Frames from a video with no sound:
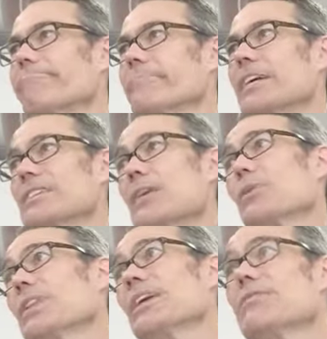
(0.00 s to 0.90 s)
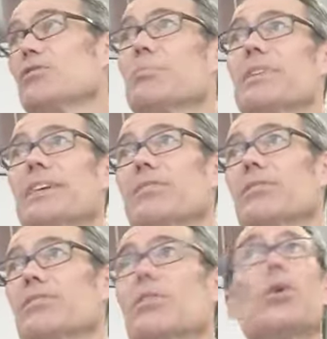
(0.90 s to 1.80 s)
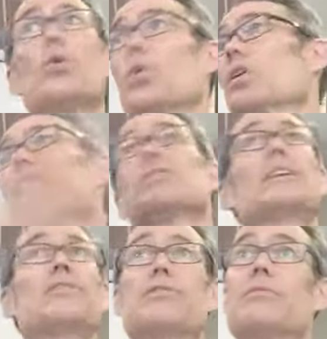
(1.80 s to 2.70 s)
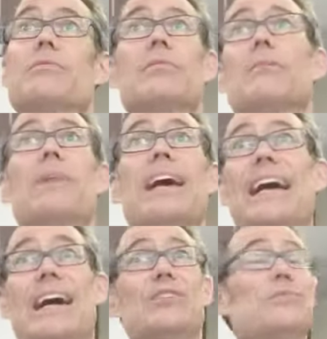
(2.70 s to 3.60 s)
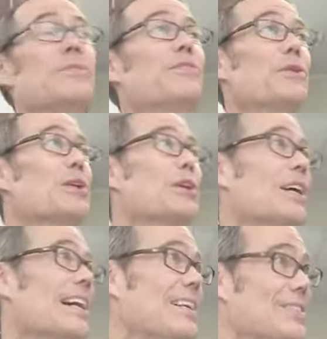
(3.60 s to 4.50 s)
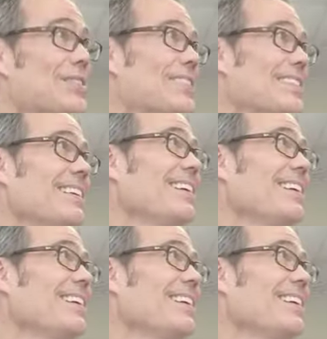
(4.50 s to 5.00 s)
That's how we live as believers. The whole world lives my house before your house.